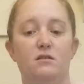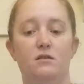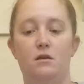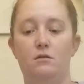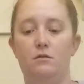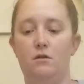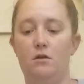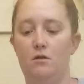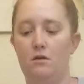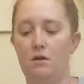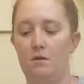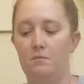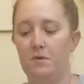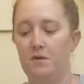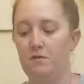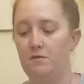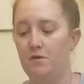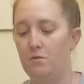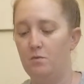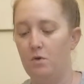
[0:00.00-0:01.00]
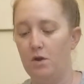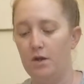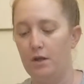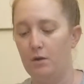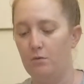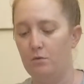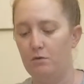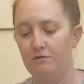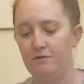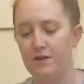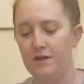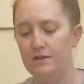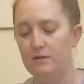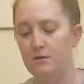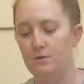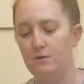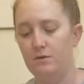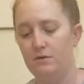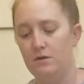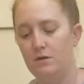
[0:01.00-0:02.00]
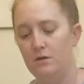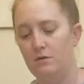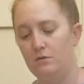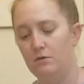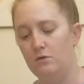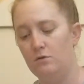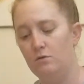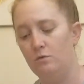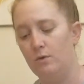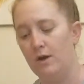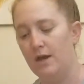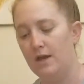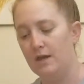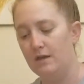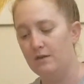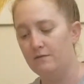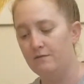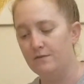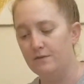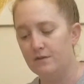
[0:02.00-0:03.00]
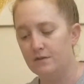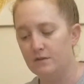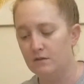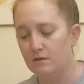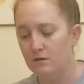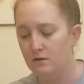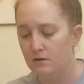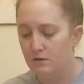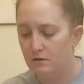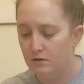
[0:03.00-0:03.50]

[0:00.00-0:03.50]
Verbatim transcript: You know, you, I mean, if you want to get real fancy with it, you could do waves.